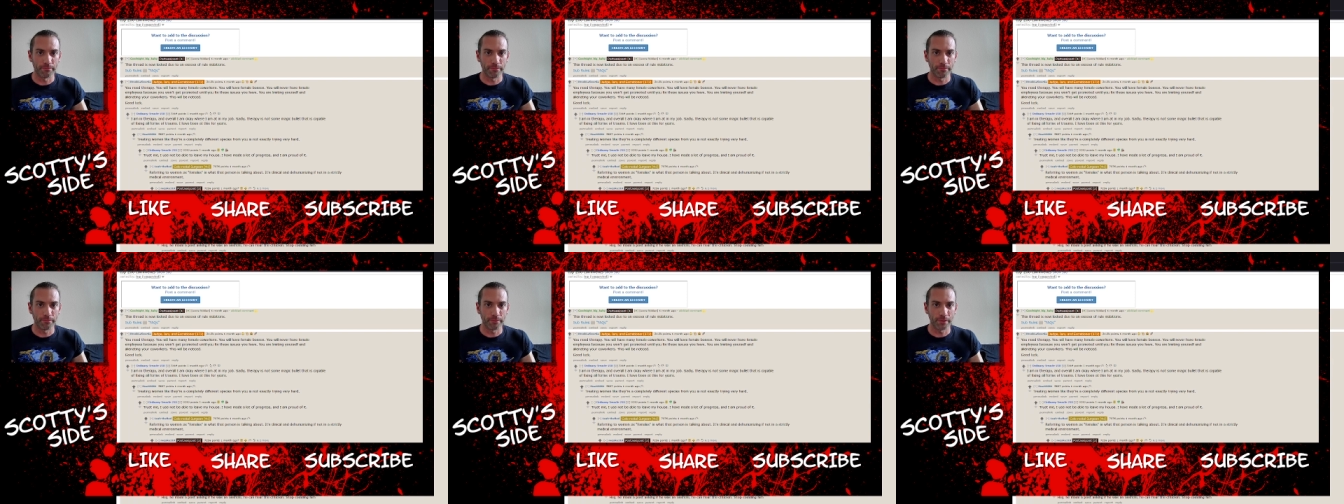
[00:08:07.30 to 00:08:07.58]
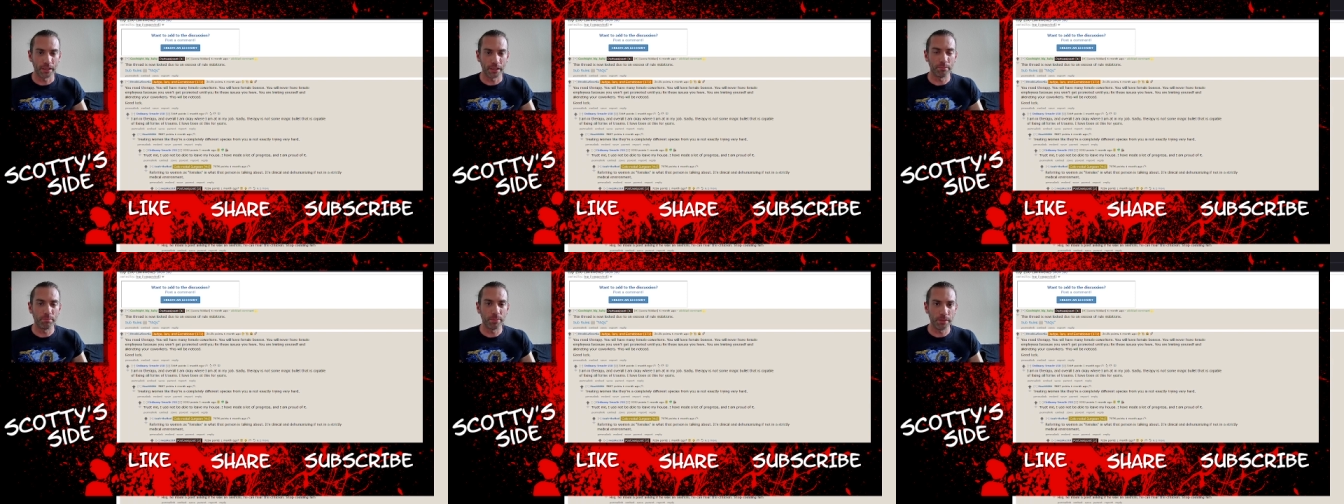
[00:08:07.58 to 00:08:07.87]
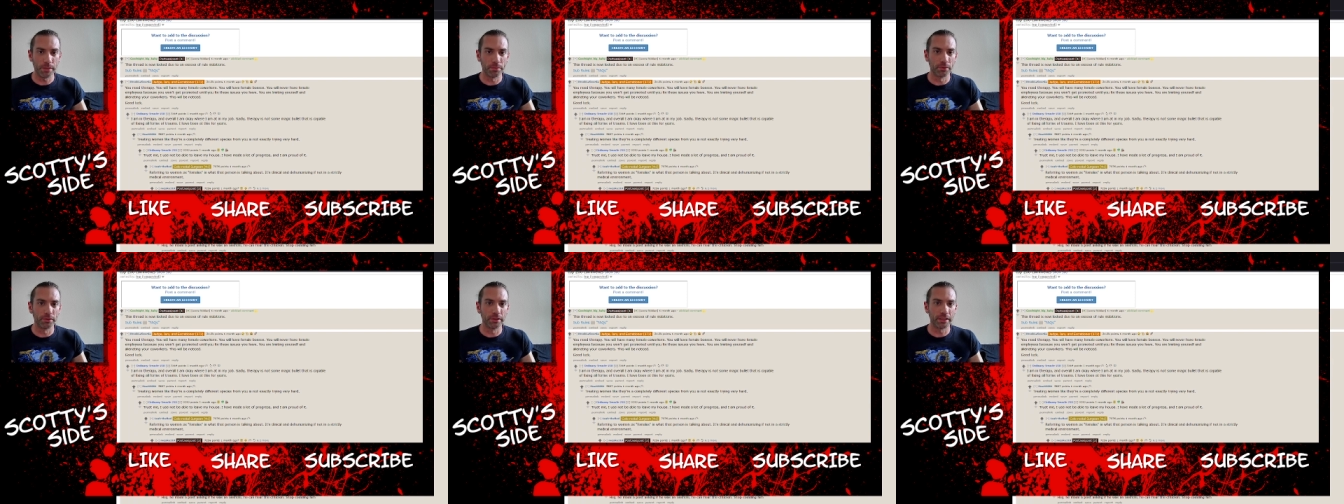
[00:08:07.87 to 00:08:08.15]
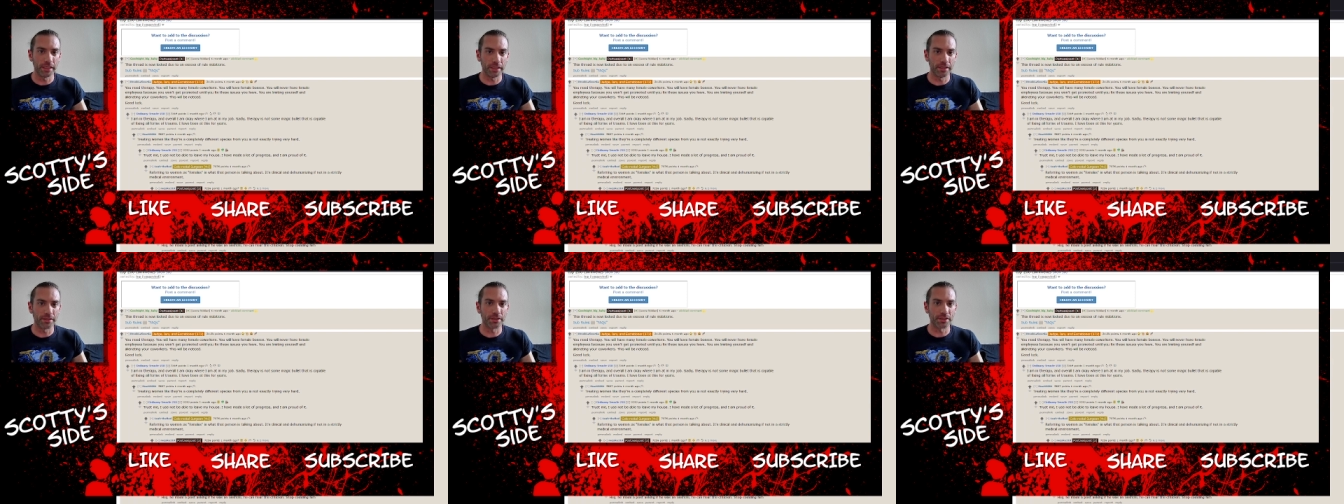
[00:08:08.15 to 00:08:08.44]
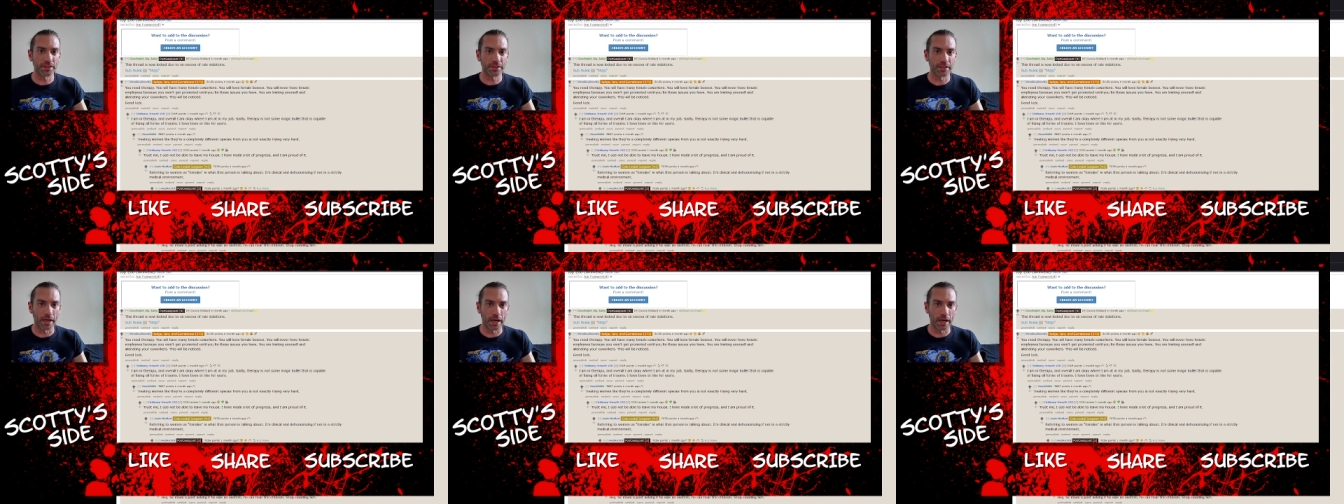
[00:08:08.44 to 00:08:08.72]
And people need to
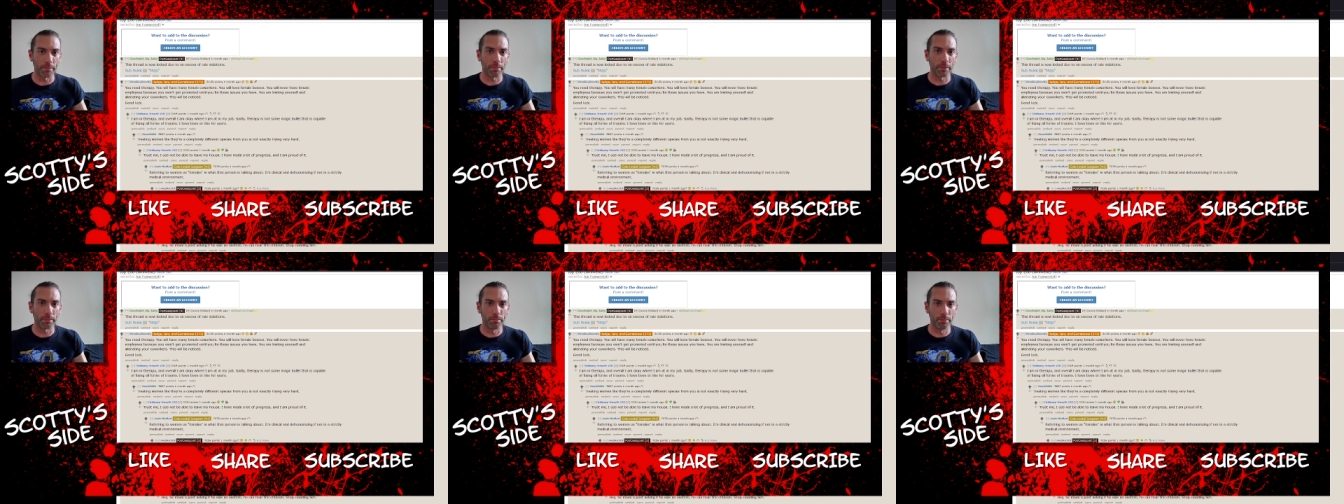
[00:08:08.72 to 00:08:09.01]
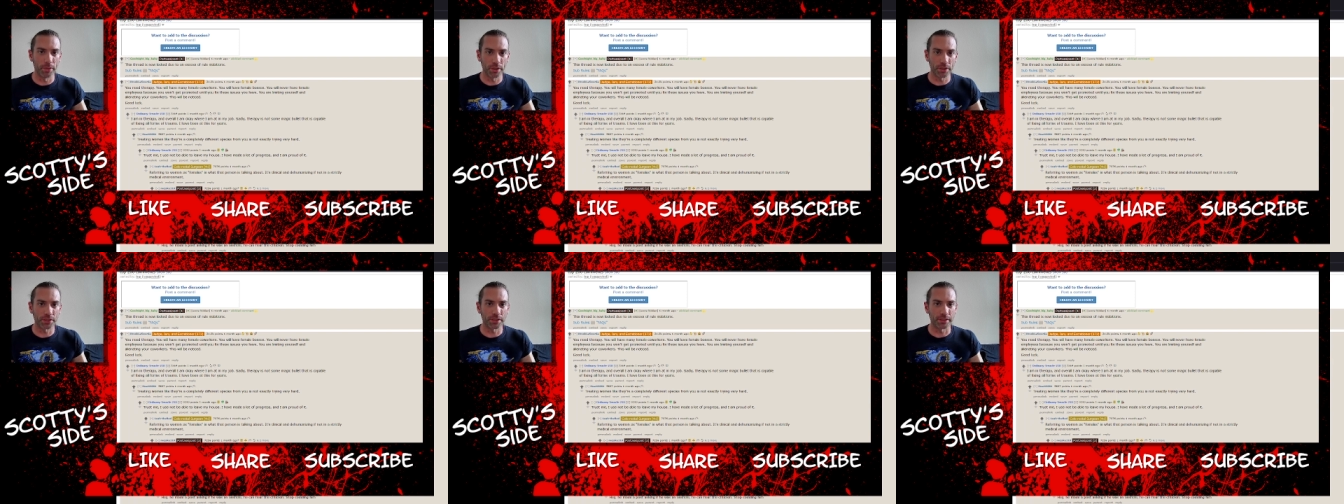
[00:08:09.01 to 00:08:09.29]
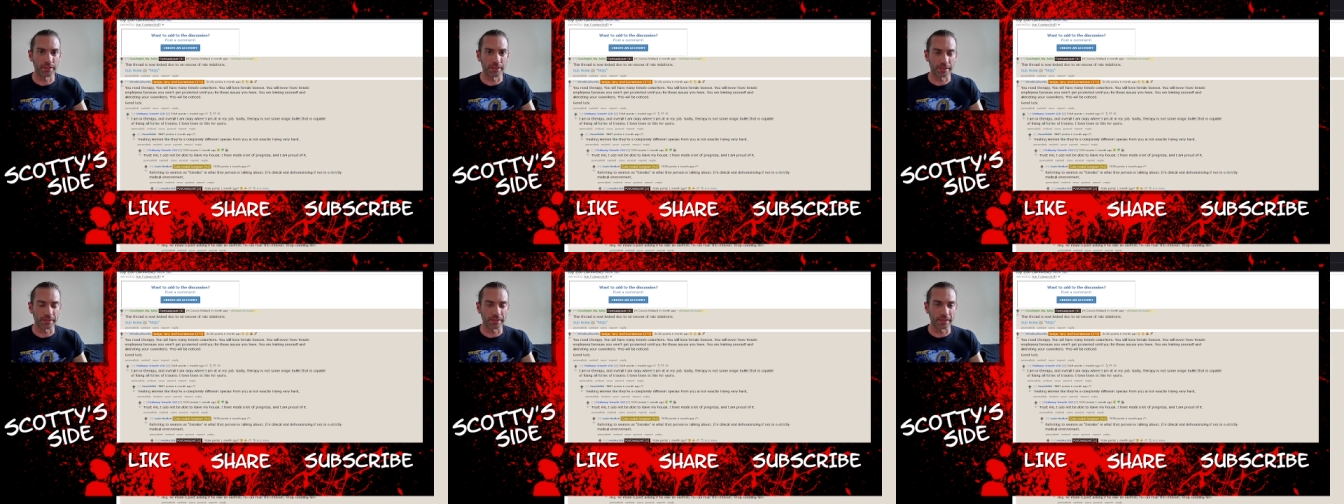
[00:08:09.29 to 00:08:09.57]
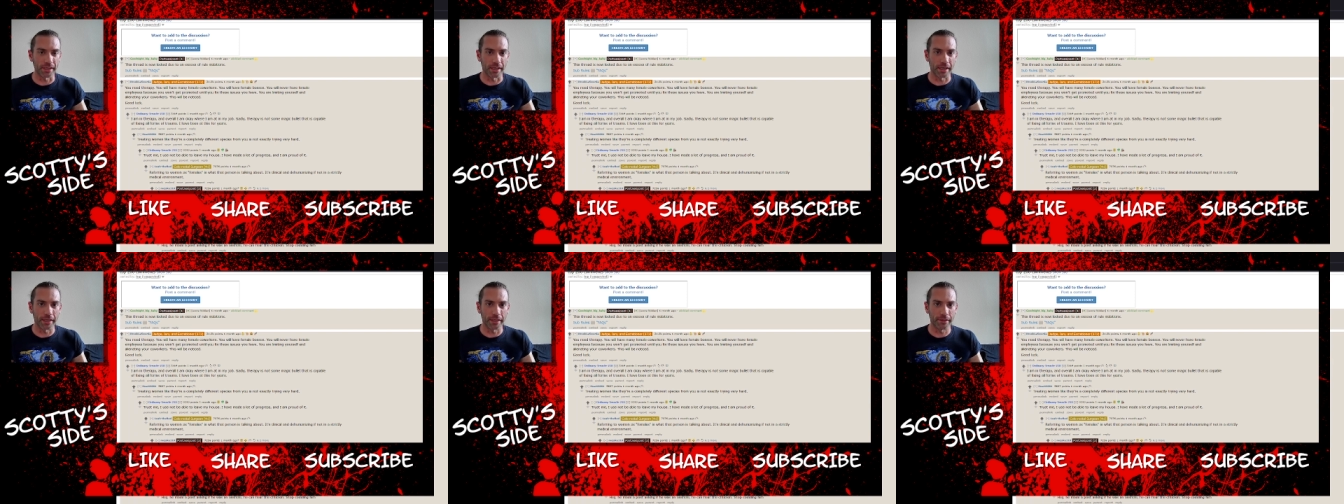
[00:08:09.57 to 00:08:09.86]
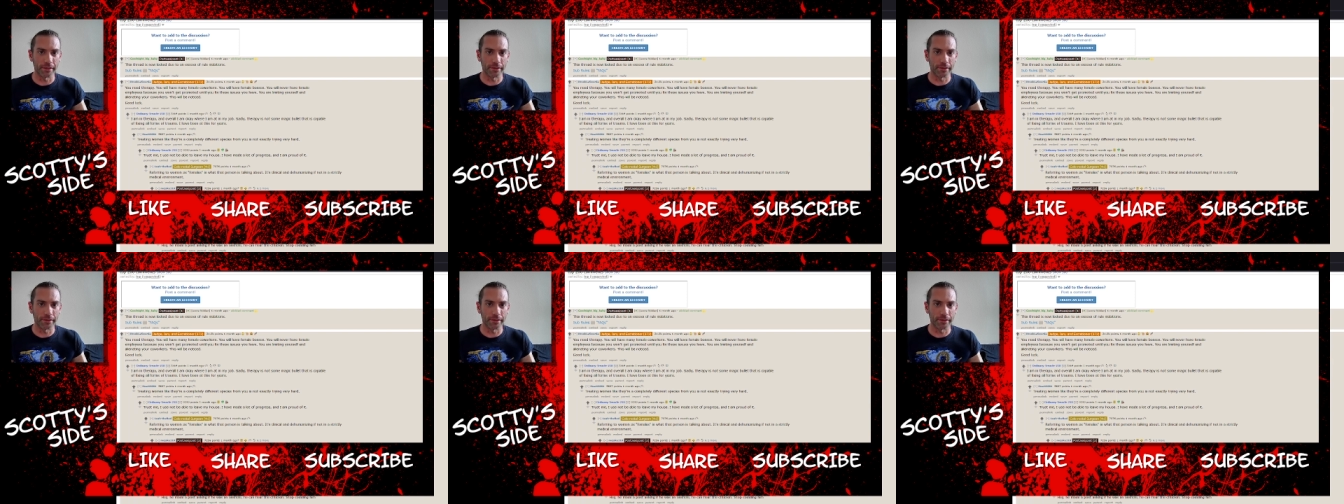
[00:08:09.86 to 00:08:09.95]
stop pushing this guy.